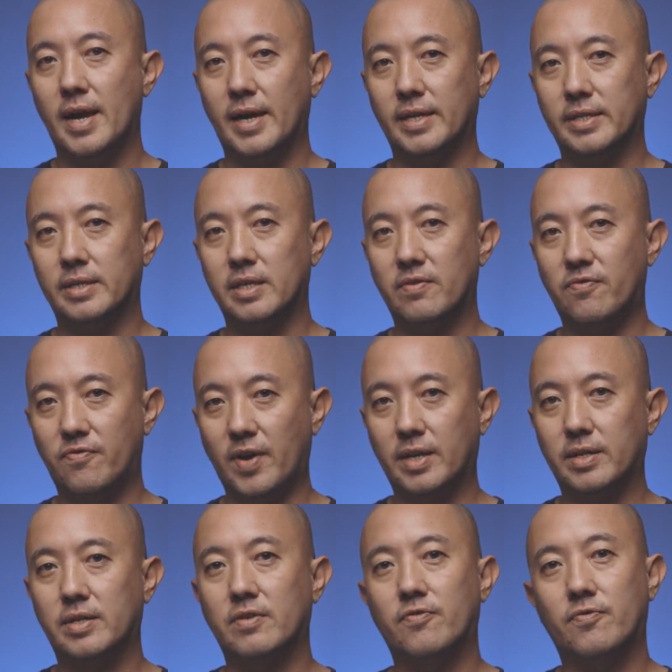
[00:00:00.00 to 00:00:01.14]
as an
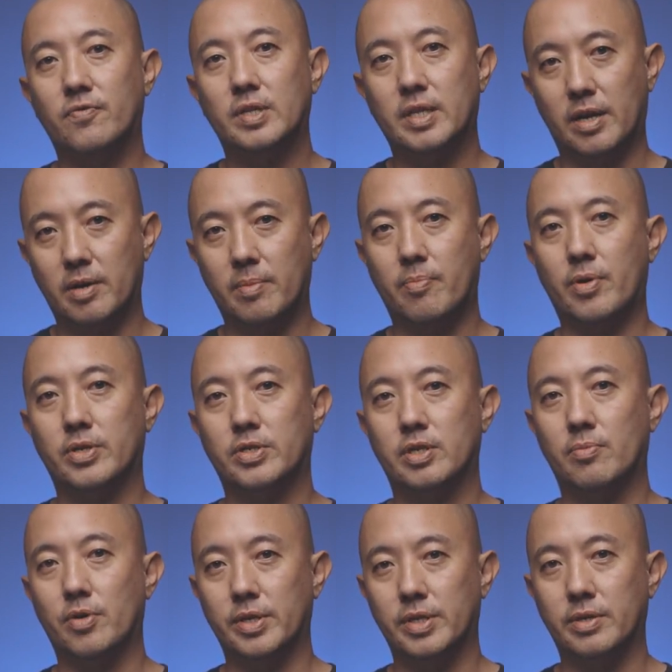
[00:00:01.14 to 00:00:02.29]
effective tyre pressure
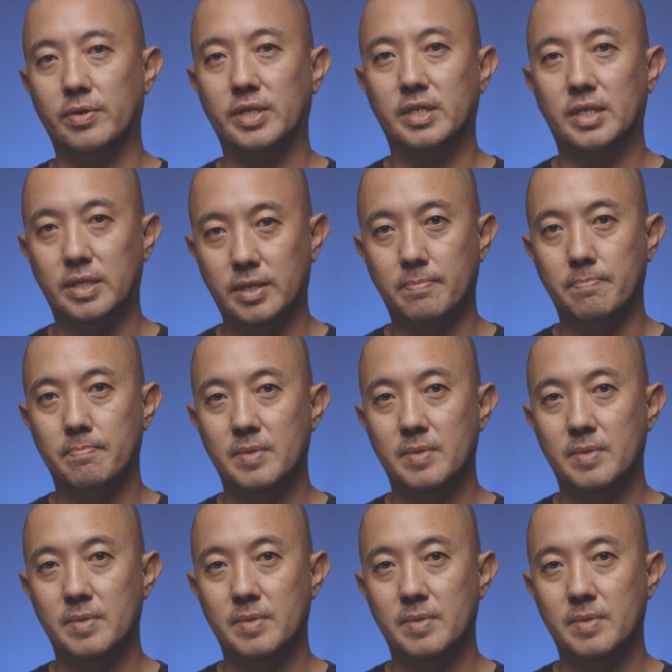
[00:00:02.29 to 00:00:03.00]
monitoring system.